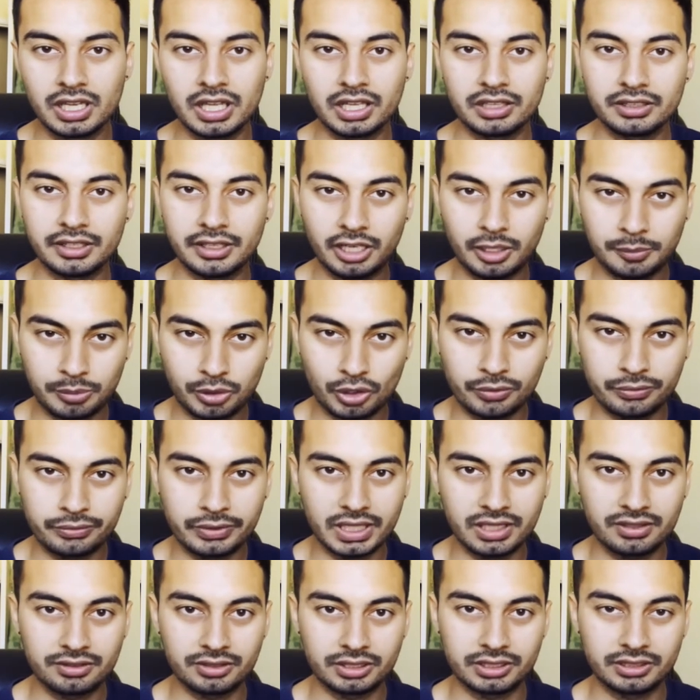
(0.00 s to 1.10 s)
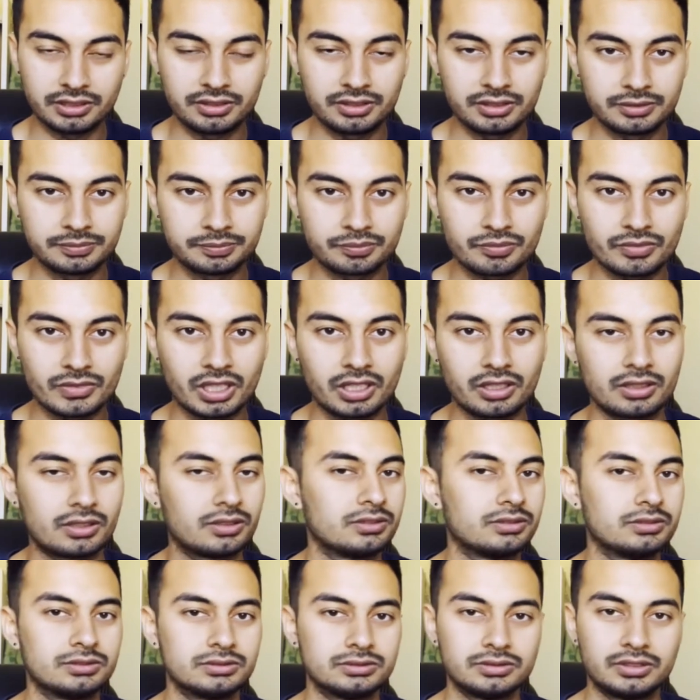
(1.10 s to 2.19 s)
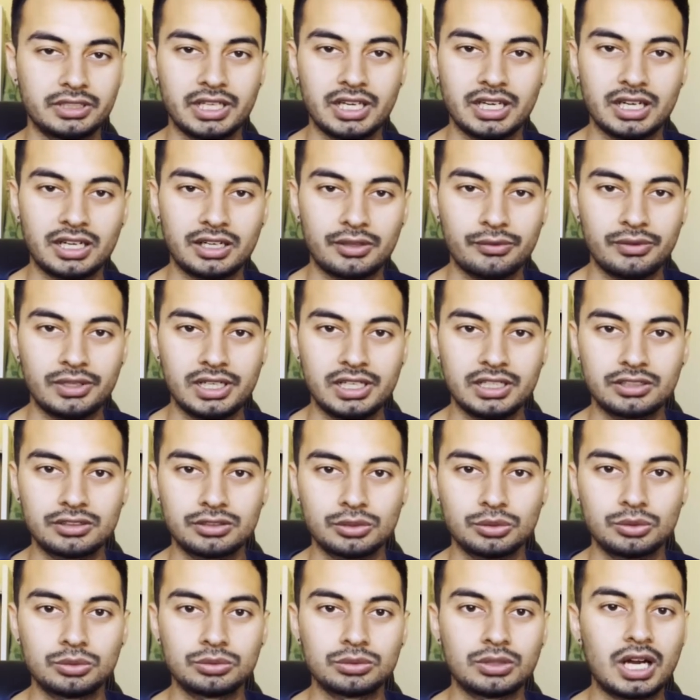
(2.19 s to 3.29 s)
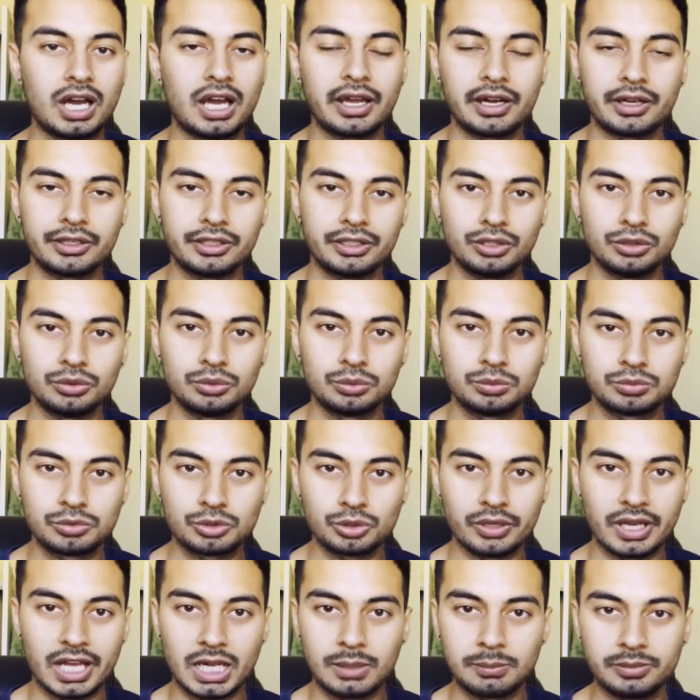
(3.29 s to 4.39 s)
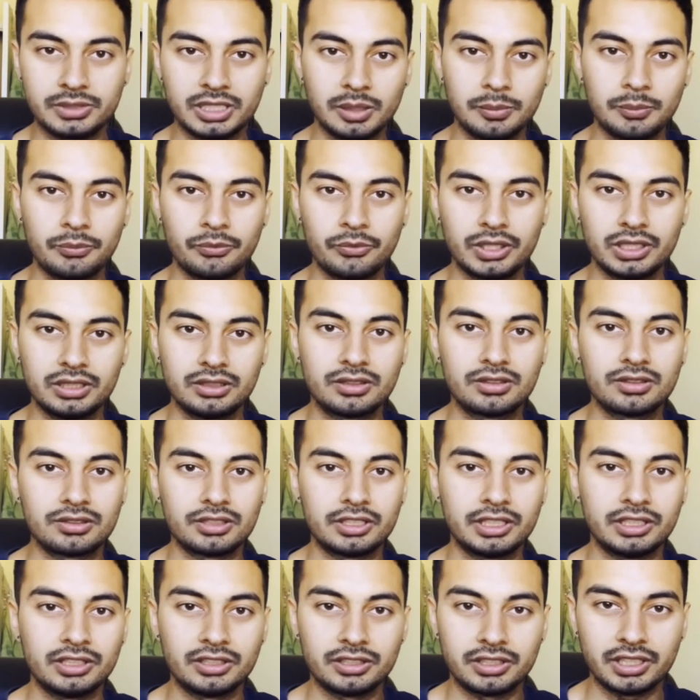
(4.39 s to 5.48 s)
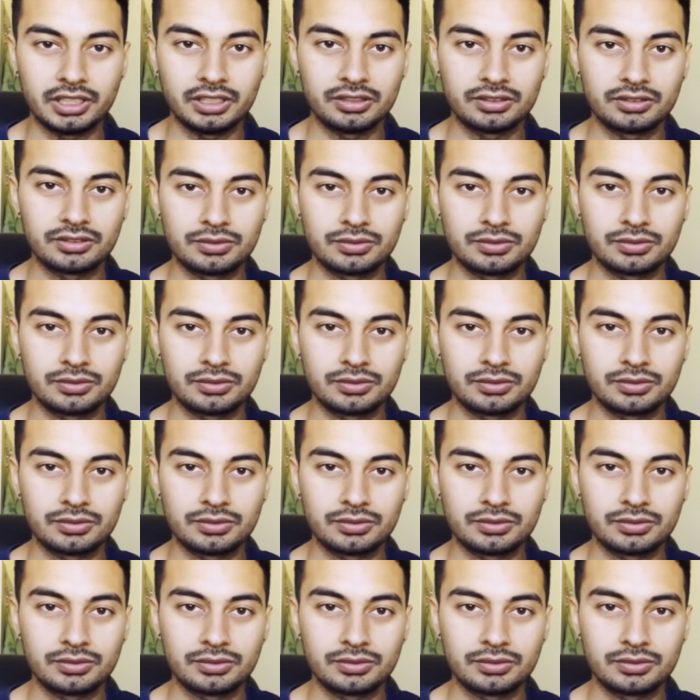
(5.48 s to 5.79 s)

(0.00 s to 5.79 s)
There are professors, they are willing to hire you to help them with certain things.